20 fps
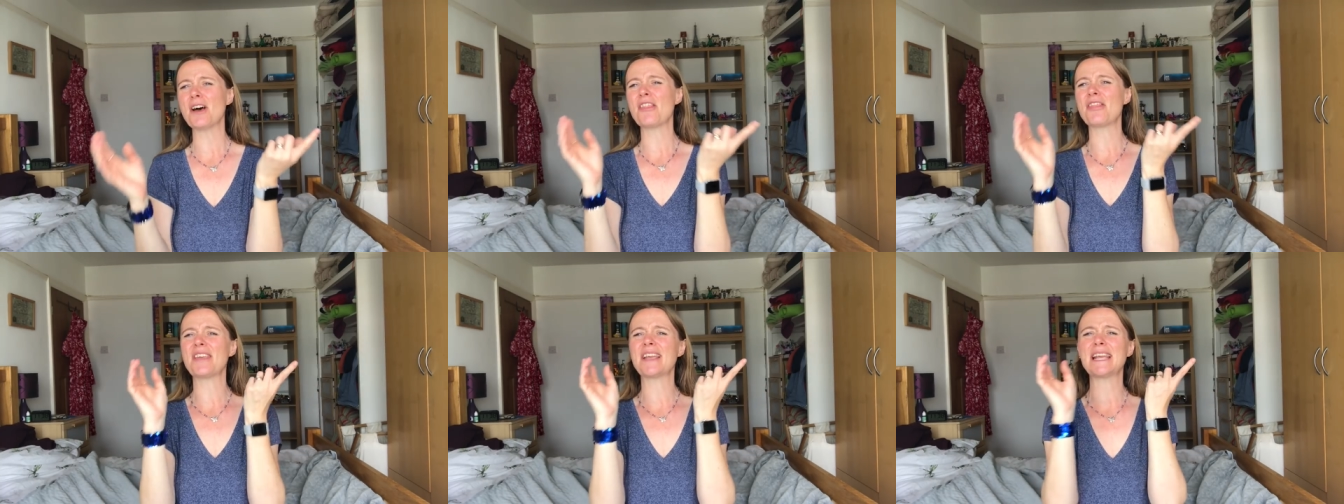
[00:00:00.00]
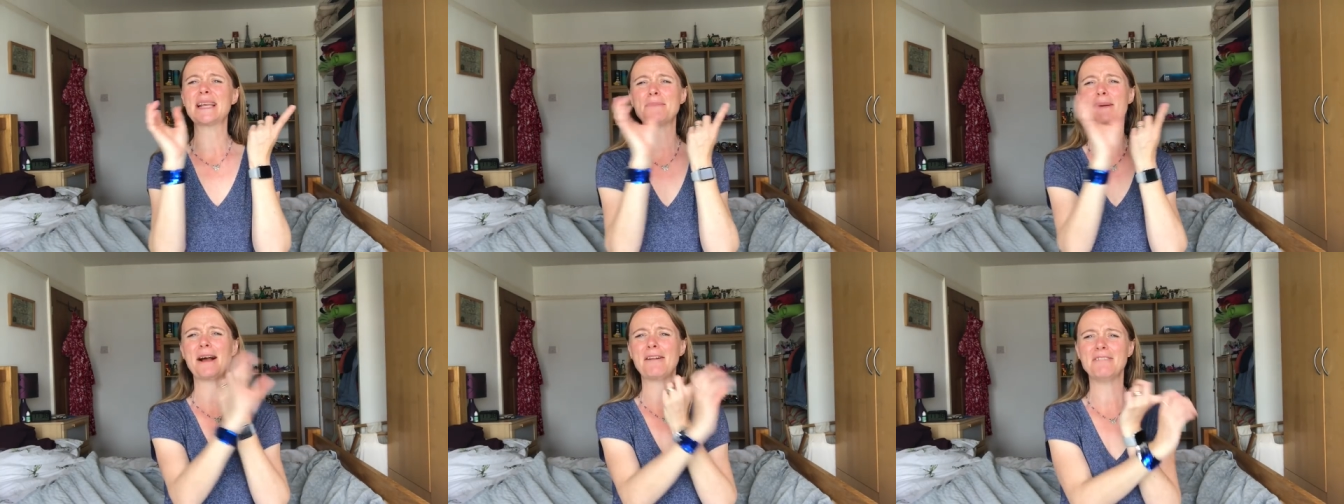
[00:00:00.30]
not
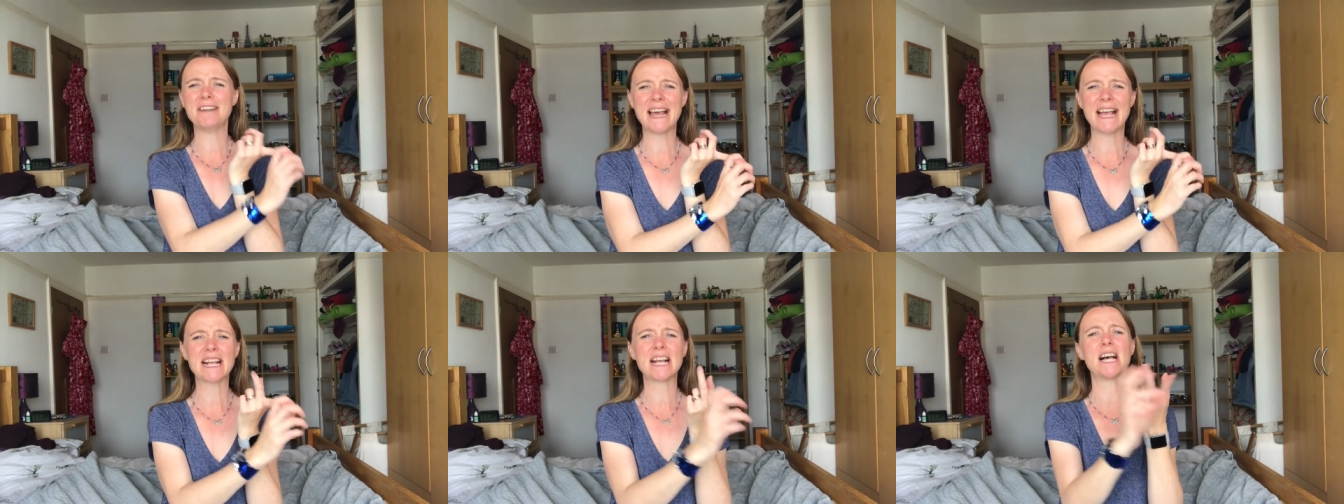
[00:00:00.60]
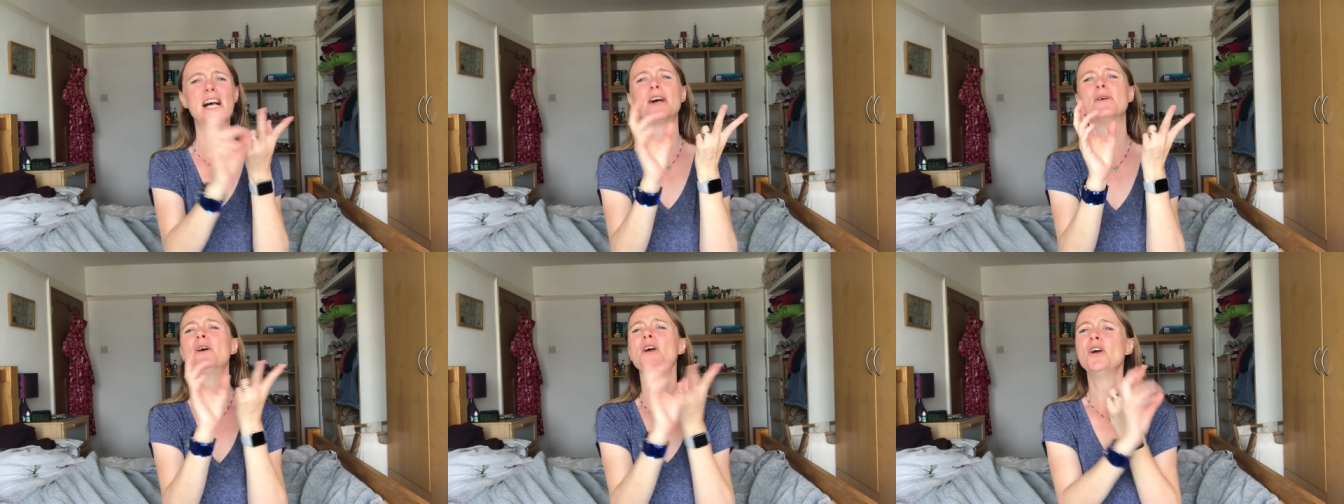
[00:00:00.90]
thinking about
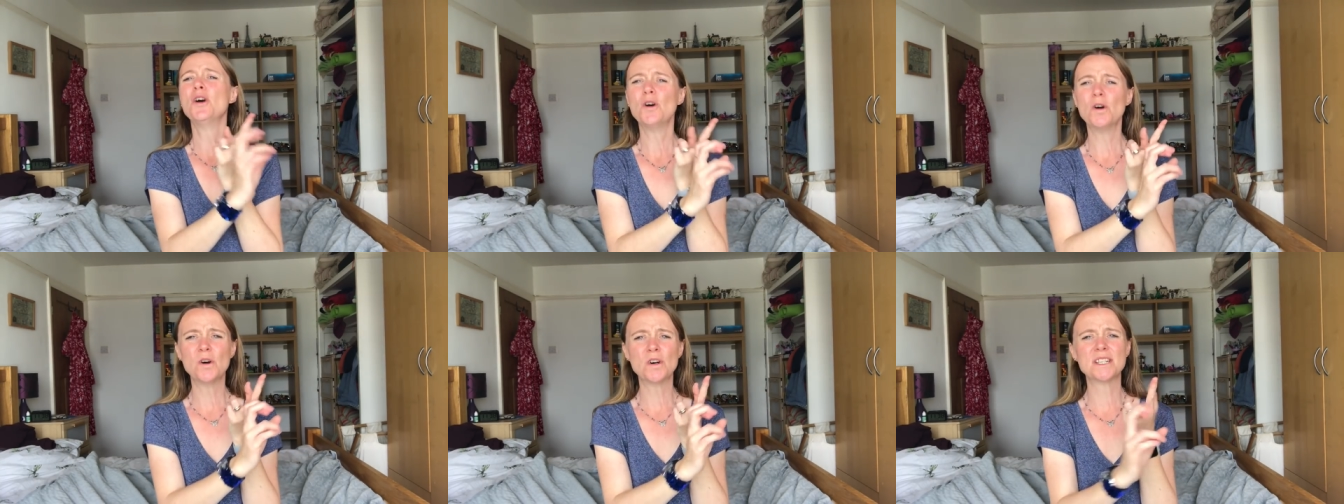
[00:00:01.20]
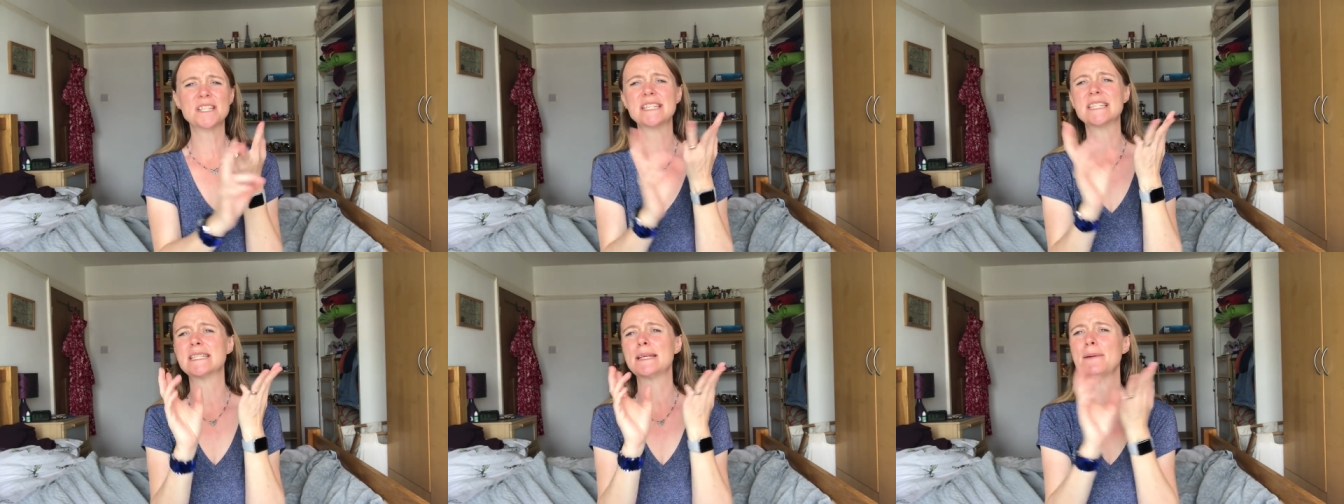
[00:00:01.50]
Lego,
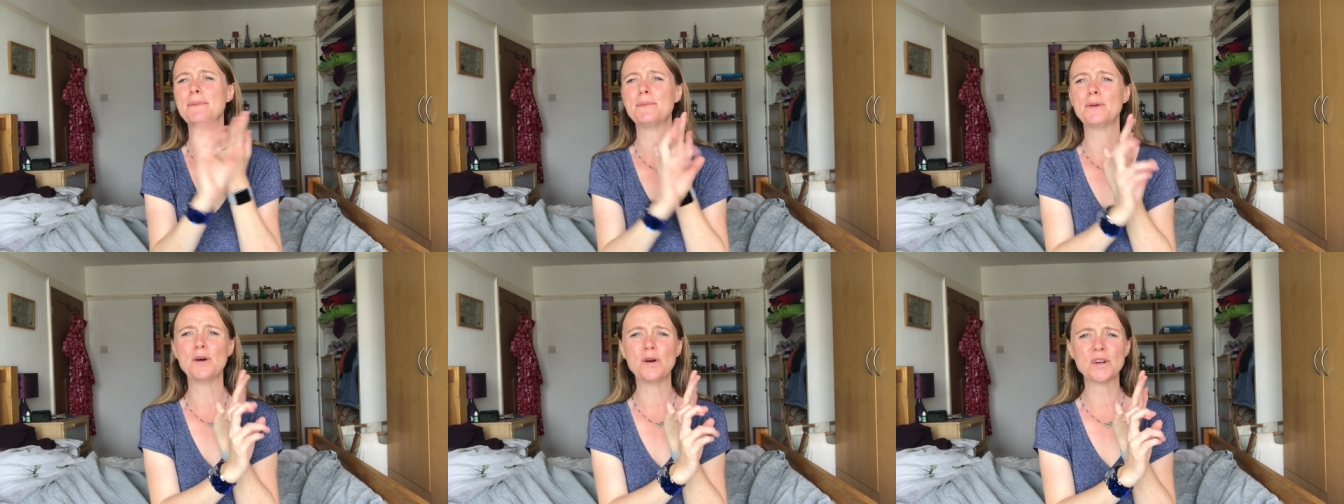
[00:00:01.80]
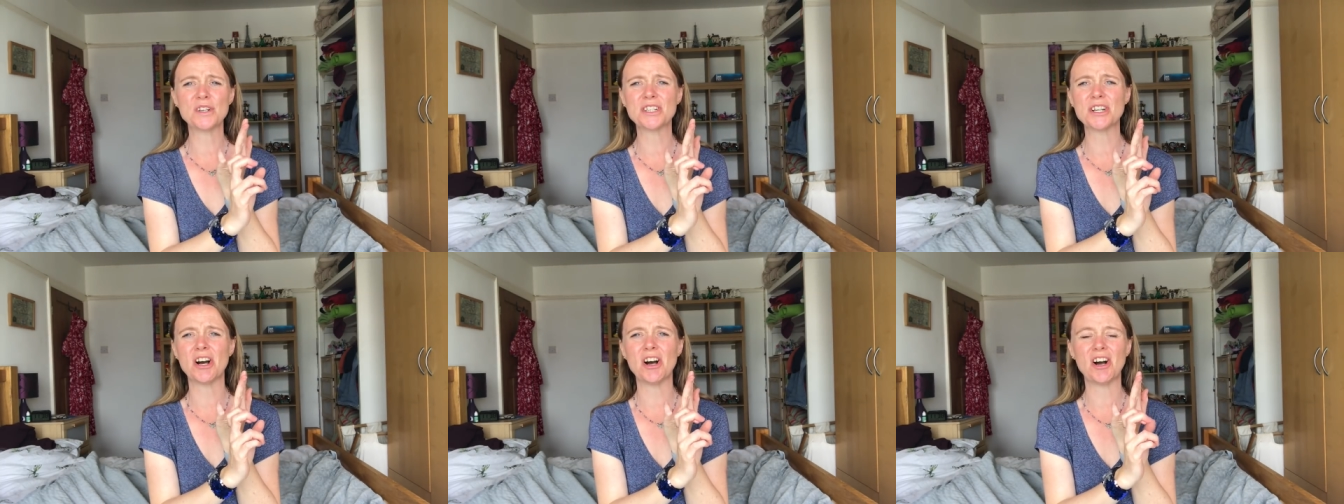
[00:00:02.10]
autism or
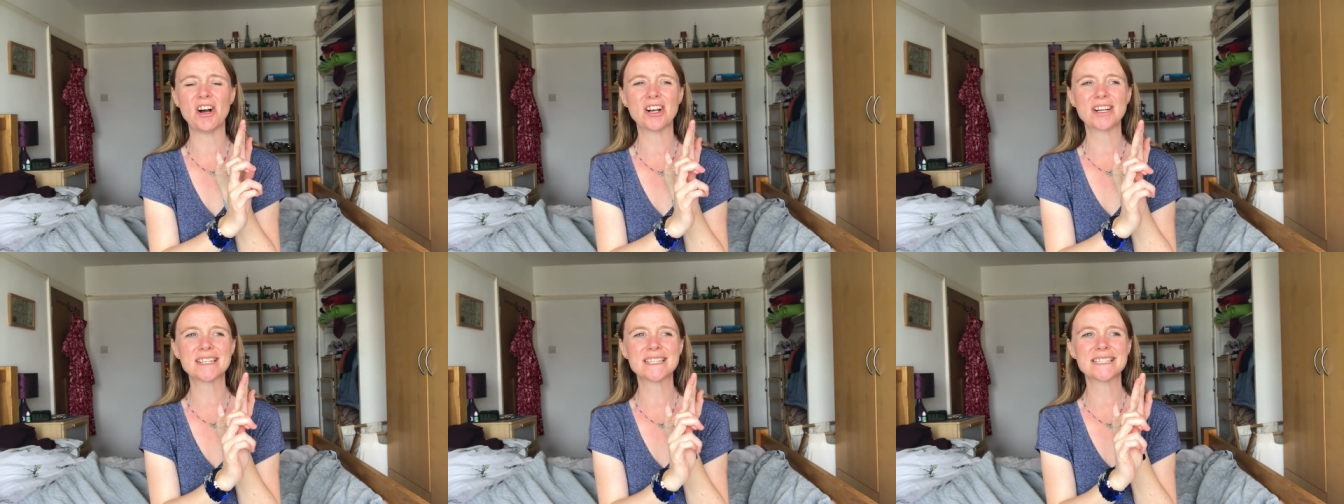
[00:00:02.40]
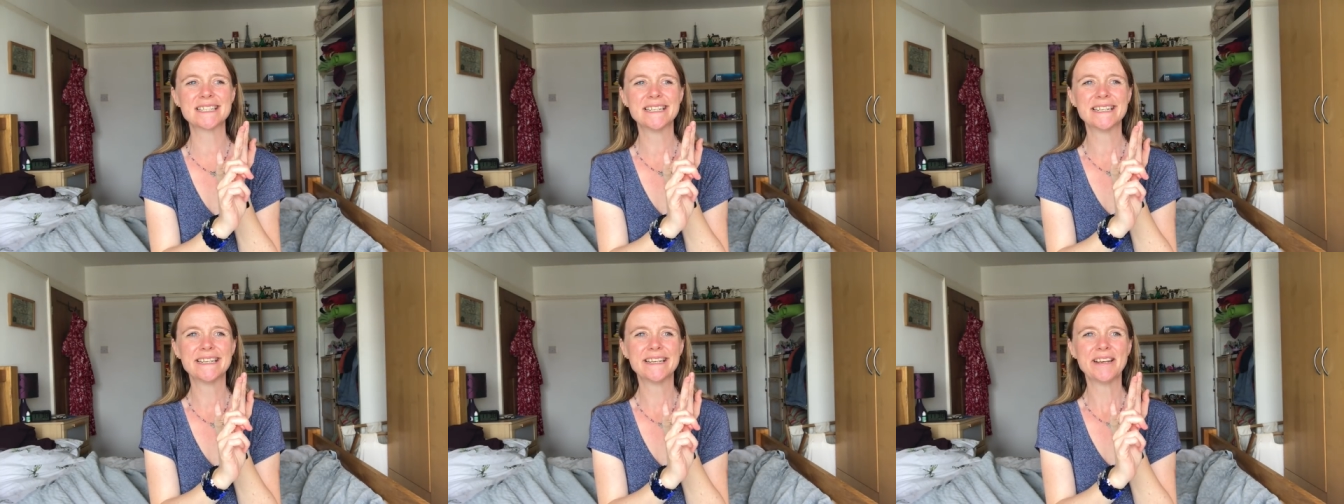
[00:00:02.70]
dogs,